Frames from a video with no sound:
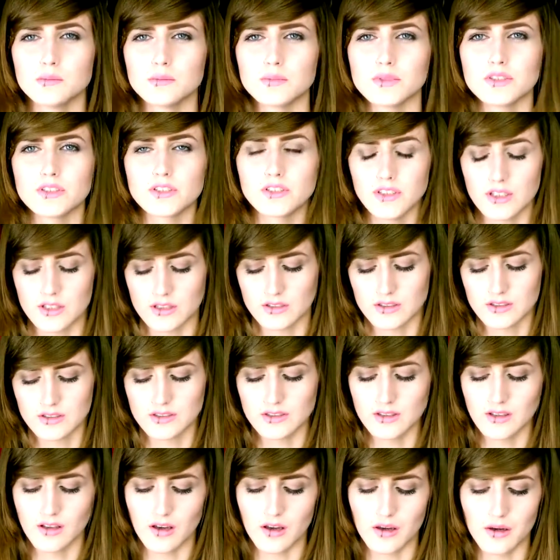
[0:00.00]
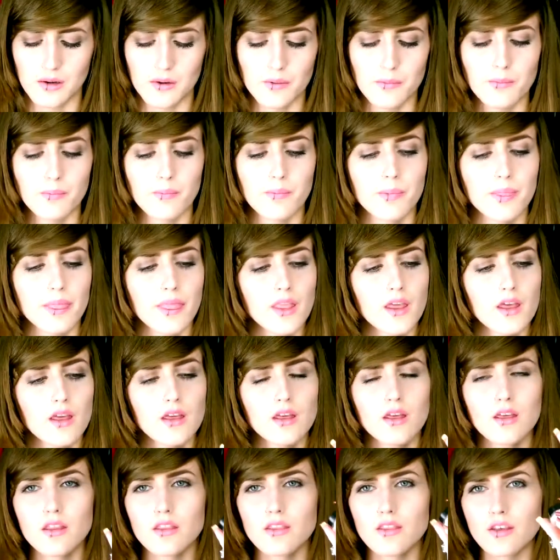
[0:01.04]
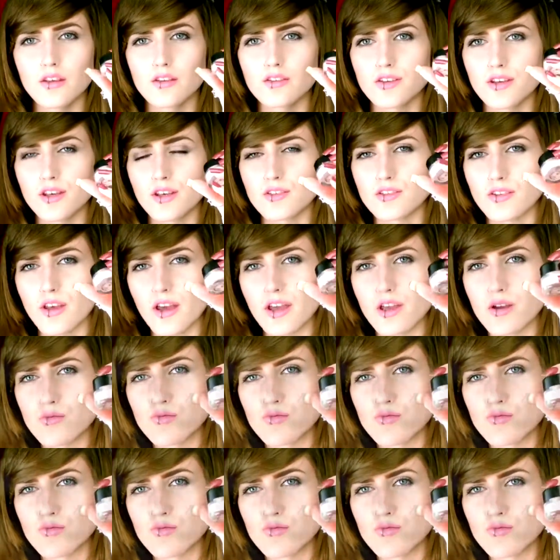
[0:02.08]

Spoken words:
But yes, this is a